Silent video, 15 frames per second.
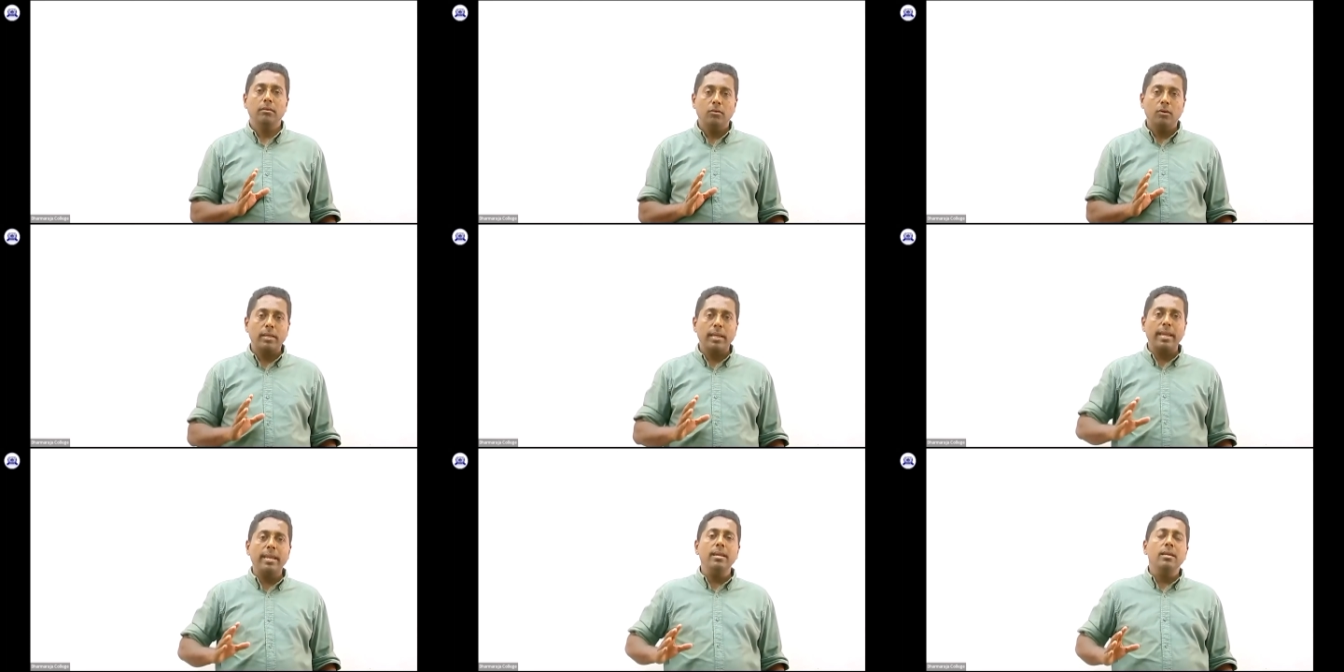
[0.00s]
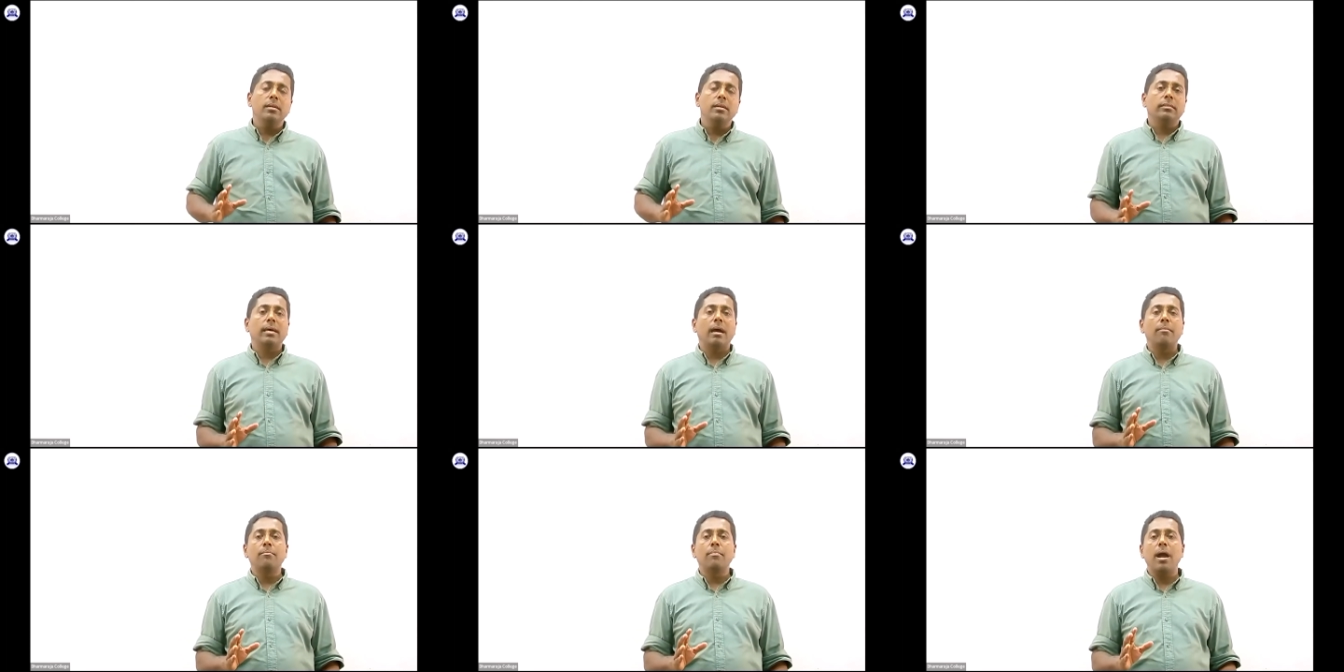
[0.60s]
Okay,
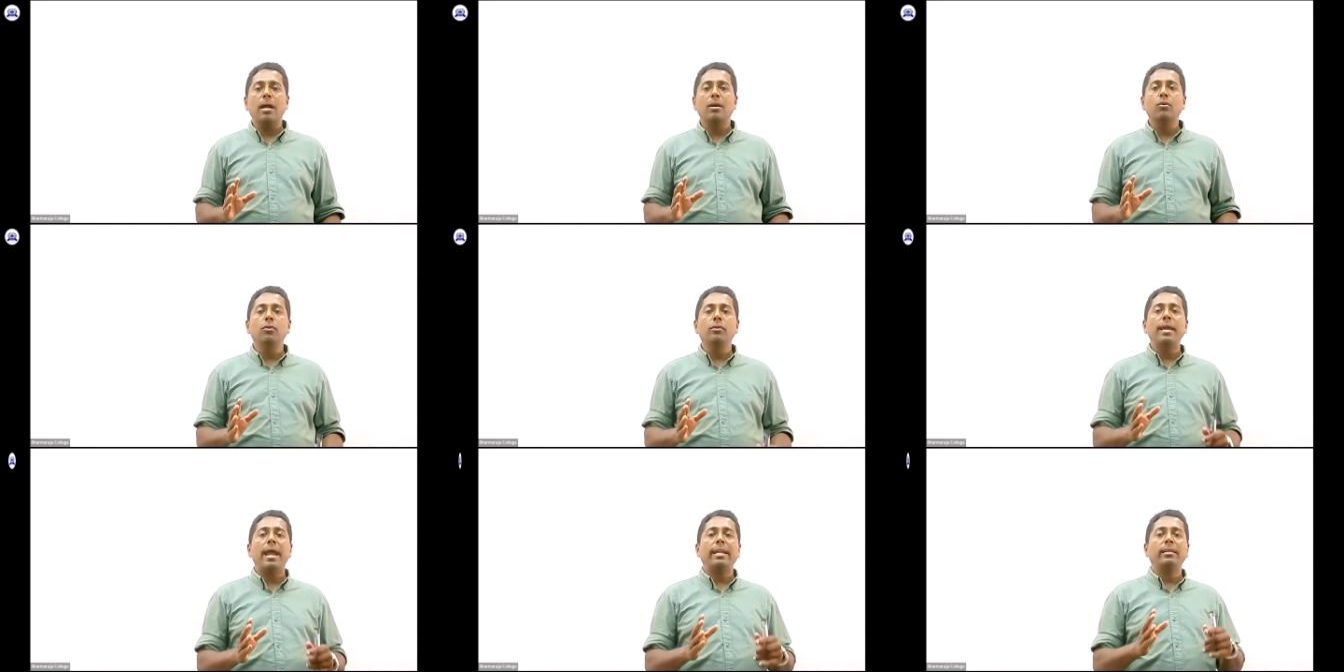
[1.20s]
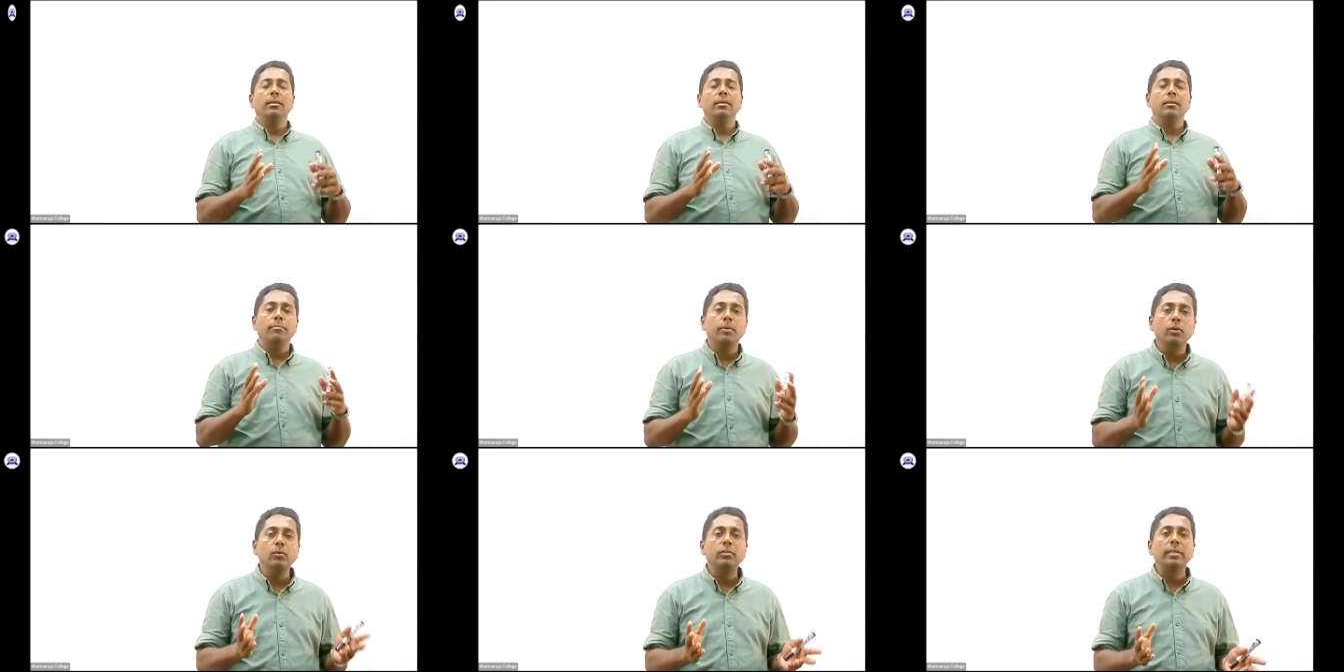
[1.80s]
some are good at
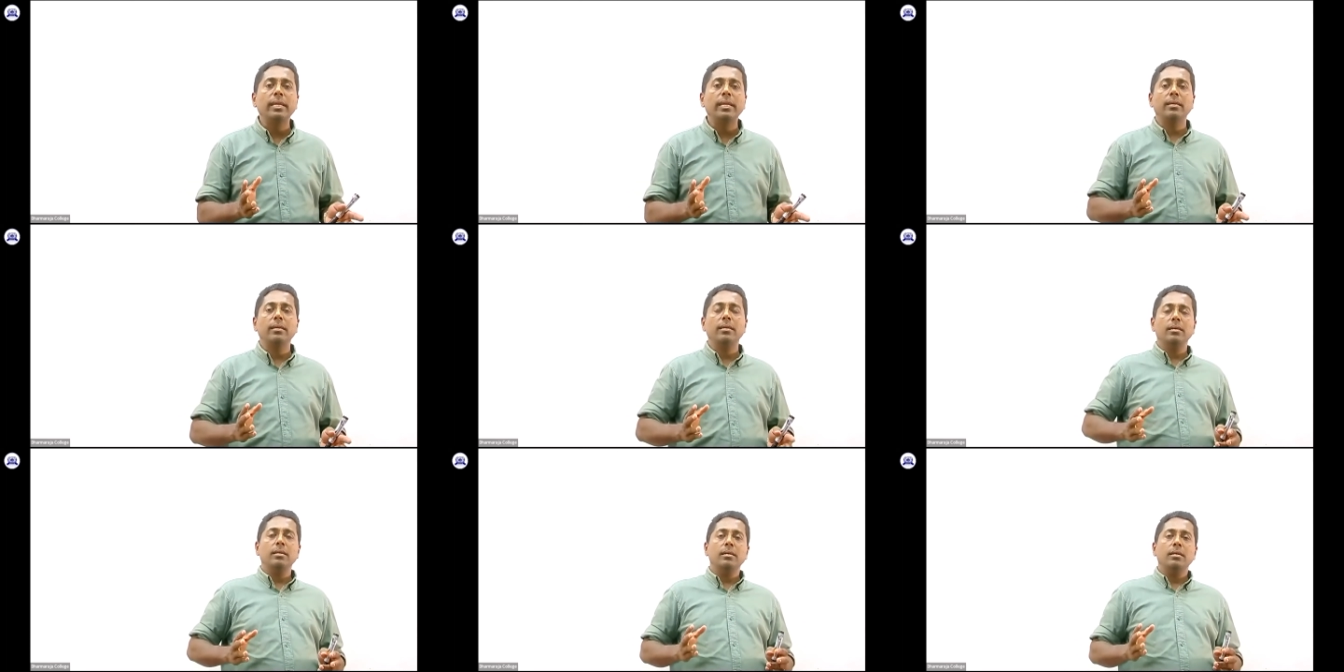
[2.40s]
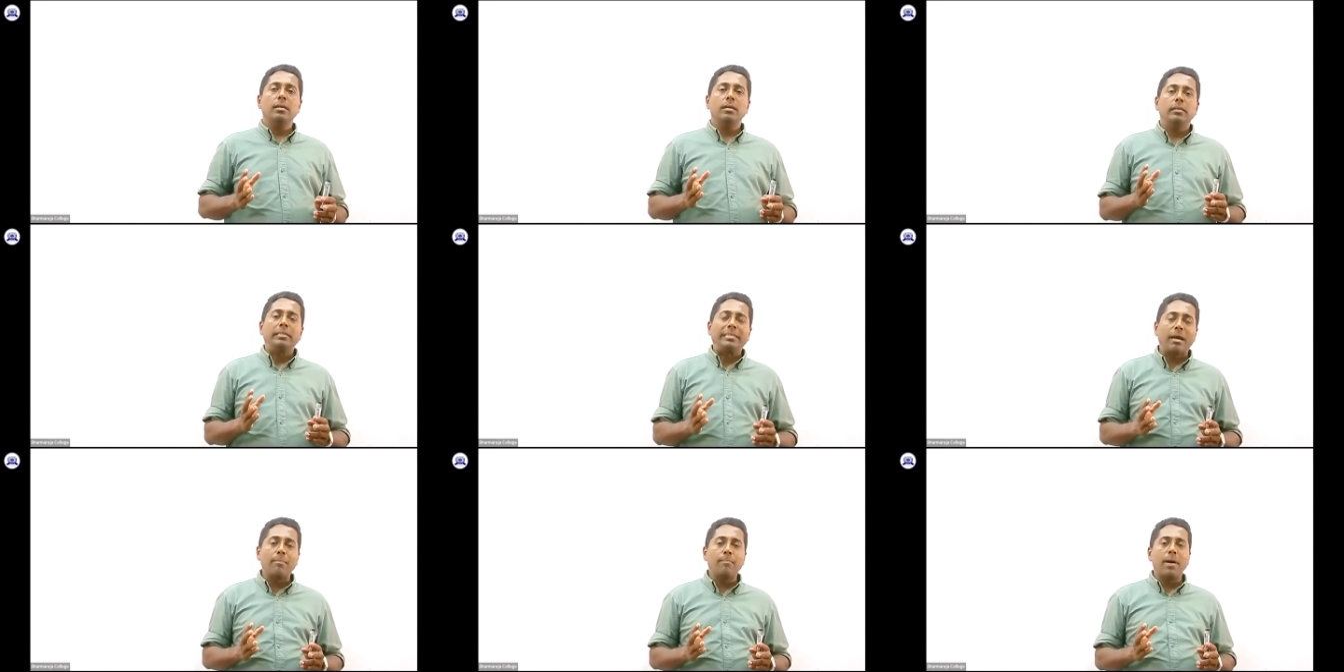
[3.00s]
music,
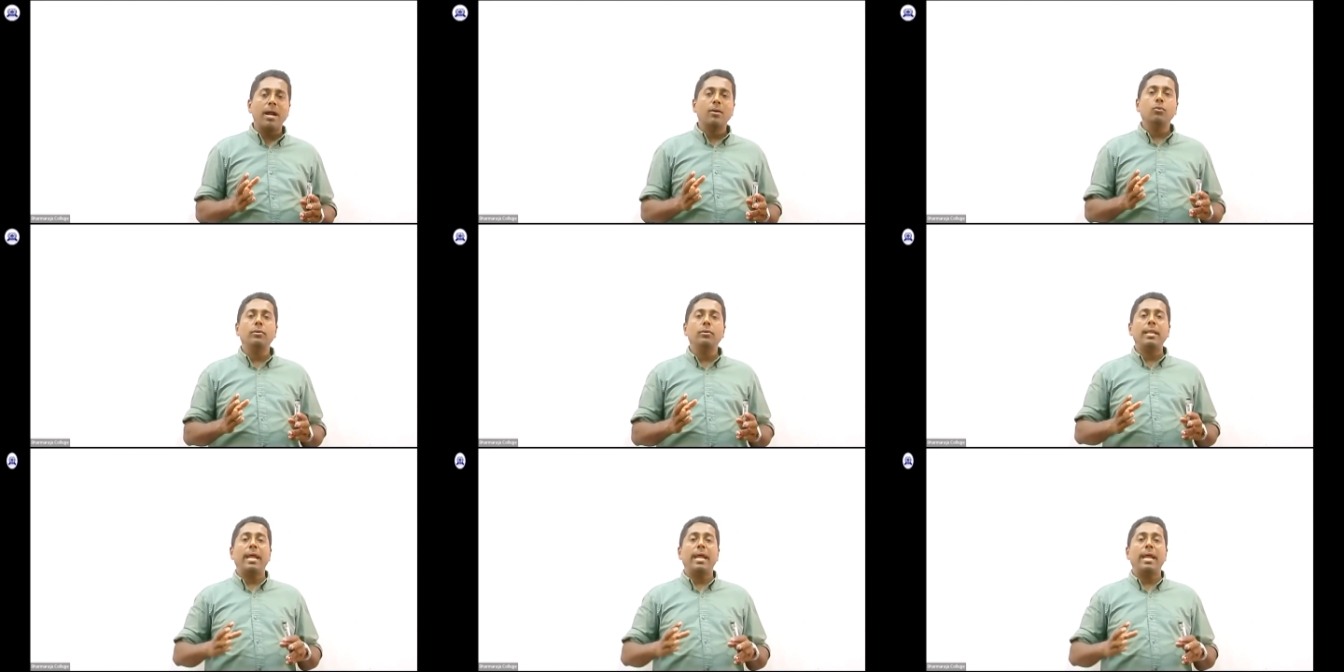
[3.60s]
some are good